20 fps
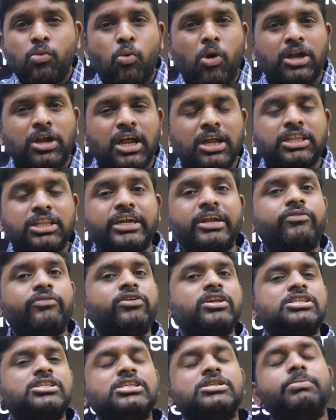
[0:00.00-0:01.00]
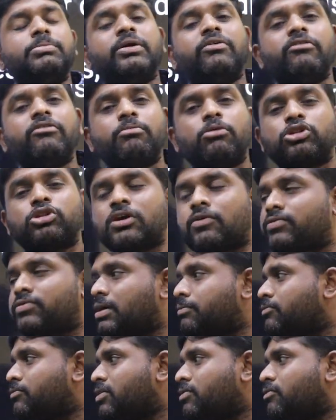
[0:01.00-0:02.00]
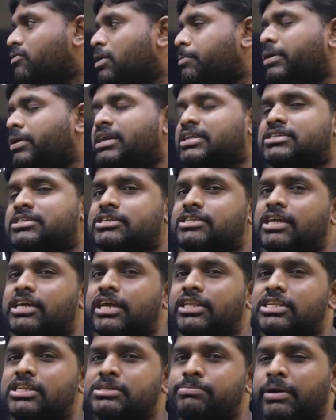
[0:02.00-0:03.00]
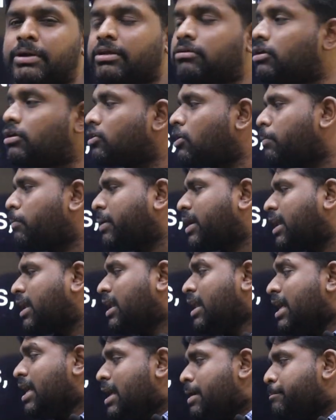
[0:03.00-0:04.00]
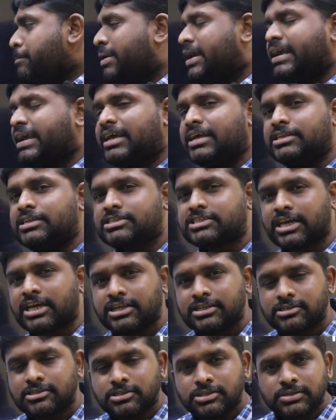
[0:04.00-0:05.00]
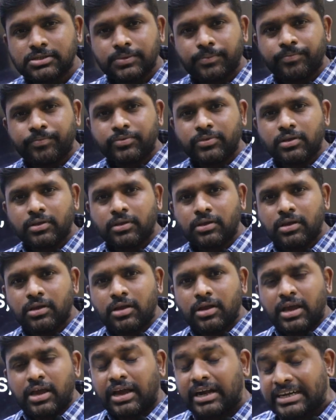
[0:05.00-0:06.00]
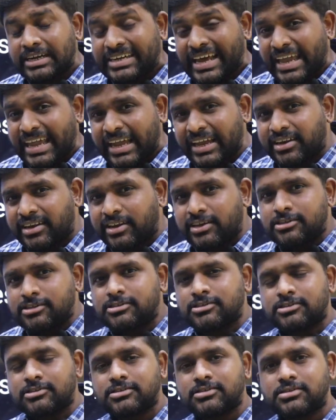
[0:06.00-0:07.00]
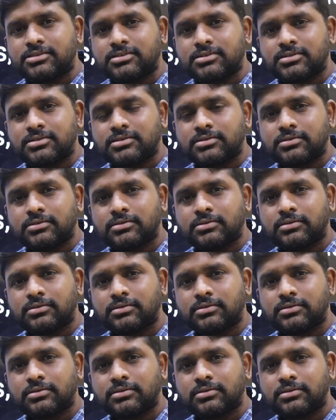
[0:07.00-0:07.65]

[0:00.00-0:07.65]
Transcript: What are the differences between both of them? We will be discussing in this particular topic. And medical science, diagnosis,